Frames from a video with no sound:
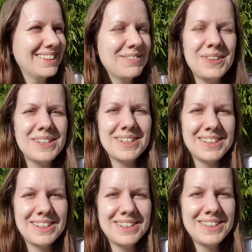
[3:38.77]
but
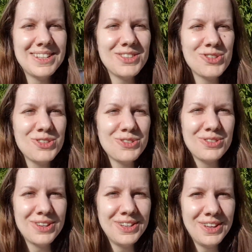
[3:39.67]
that's just
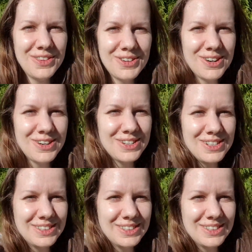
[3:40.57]
another